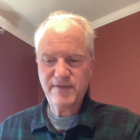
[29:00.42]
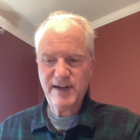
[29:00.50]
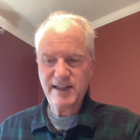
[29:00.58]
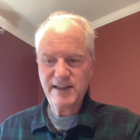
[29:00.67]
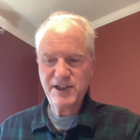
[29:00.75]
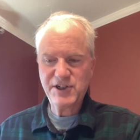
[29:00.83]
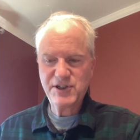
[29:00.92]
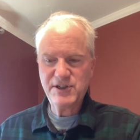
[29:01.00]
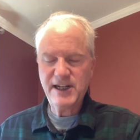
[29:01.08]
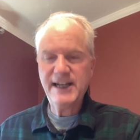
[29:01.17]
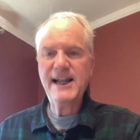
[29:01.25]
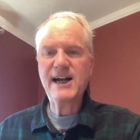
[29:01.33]

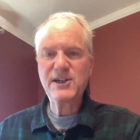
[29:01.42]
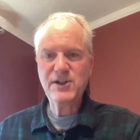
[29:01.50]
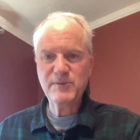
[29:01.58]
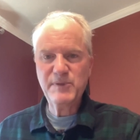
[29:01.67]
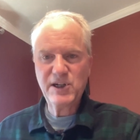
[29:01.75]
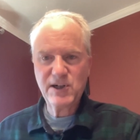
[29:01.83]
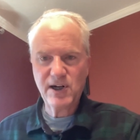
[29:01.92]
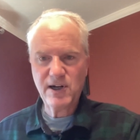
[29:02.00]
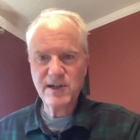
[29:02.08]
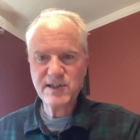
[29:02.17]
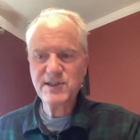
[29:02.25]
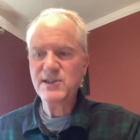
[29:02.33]
violation, and that could be
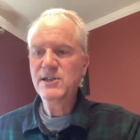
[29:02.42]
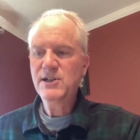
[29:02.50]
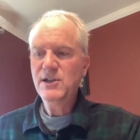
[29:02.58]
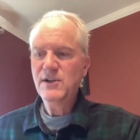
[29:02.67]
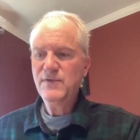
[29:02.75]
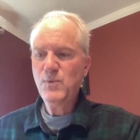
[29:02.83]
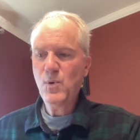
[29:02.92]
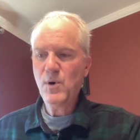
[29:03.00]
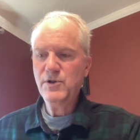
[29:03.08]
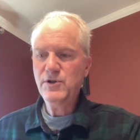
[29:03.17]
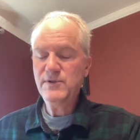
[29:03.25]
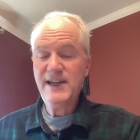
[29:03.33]
cause
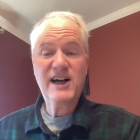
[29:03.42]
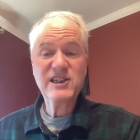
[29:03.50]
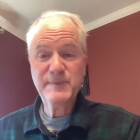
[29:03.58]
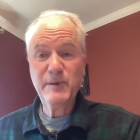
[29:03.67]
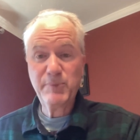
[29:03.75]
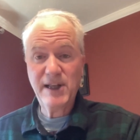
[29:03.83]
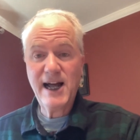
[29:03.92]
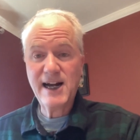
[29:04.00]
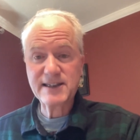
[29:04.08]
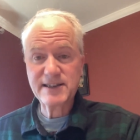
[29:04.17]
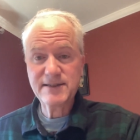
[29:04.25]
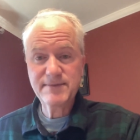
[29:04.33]
for you to actually be
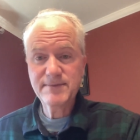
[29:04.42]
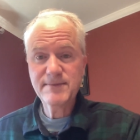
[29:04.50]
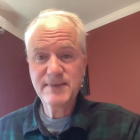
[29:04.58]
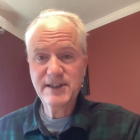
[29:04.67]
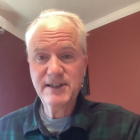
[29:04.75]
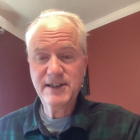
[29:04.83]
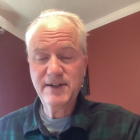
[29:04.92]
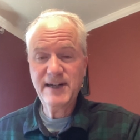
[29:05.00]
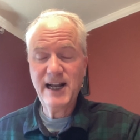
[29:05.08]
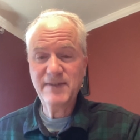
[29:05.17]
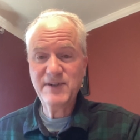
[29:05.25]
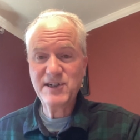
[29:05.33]
blocked.
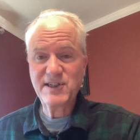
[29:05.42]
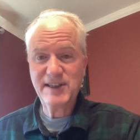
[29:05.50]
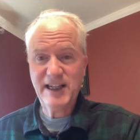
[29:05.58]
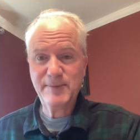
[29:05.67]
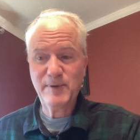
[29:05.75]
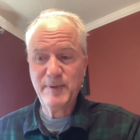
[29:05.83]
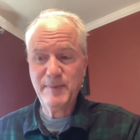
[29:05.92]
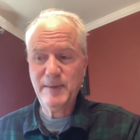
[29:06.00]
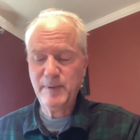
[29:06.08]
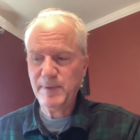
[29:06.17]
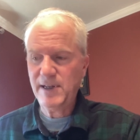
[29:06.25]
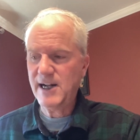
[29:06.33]
Not even just labeled, but
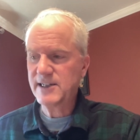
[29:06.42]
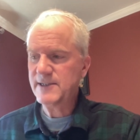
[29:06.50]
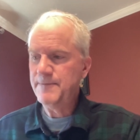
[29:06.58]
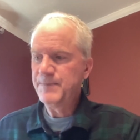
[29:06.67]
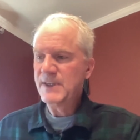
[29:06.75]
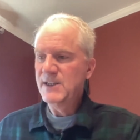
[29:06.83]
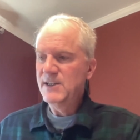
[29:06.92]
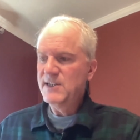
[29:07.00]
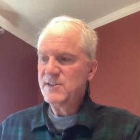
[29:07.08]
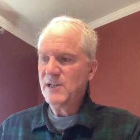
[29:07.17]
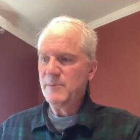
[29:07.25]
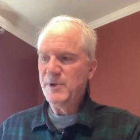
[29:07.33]
maybe blocked.
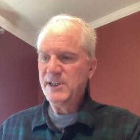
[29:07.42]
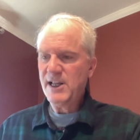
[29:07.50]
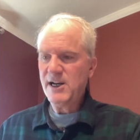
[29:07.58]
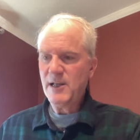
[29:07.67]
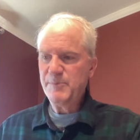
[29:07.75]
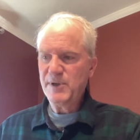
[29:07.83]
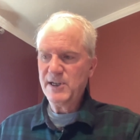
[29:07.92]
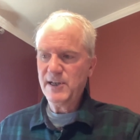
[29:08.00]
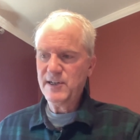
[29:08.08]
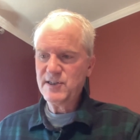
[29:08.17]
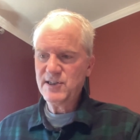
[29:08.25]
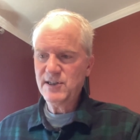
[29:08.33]
So I'll bring that up
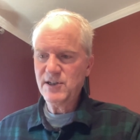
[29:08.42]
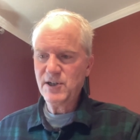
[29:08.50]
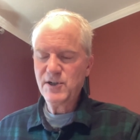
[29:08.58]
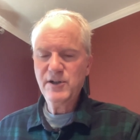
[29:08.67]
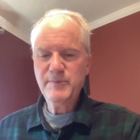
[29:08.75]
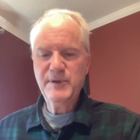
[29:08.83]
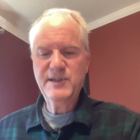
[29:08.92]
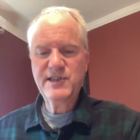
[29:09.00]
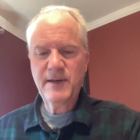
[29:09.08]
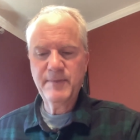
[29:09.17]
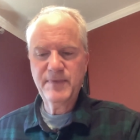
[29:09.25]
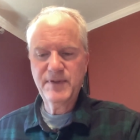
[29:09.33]
because there could be
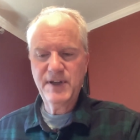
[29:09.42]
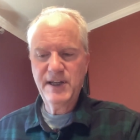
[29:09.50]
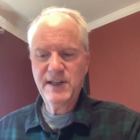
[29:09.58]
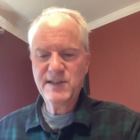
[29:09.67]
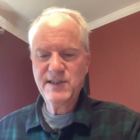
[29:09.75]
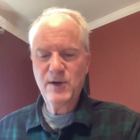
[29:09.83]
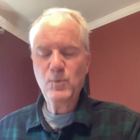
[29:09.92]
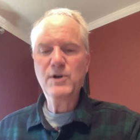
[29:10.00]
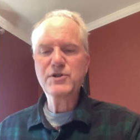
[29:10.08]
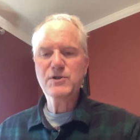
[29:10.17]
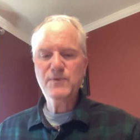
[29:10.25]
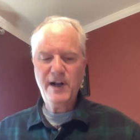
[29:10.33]
some things that
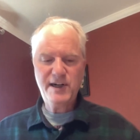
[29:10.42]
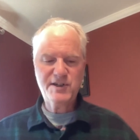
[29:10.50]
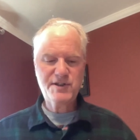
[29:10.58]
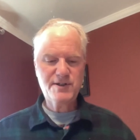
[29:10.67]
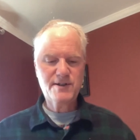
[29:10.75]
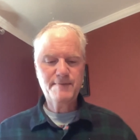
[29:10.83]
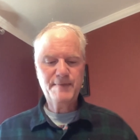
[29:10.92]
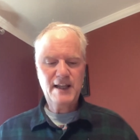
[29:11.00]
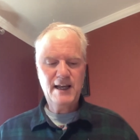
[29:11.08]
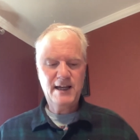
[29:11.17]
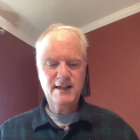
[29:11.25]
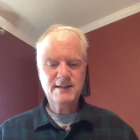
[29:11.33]
once you register
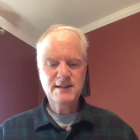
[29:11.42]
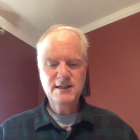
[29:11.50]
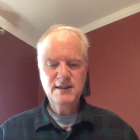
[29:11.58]
and